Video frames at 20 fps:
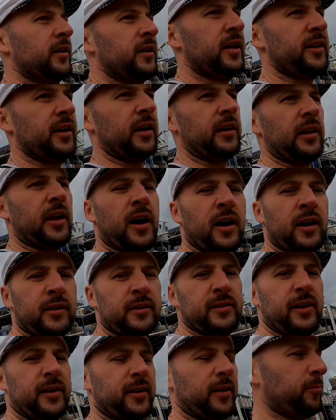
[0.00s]
Need a lot,
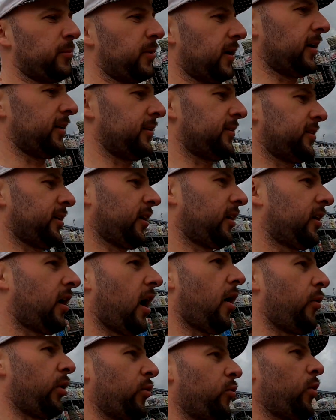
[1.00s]
but
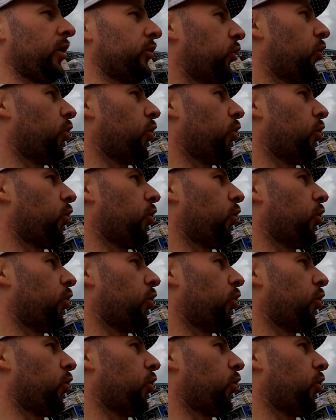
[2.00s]
cover one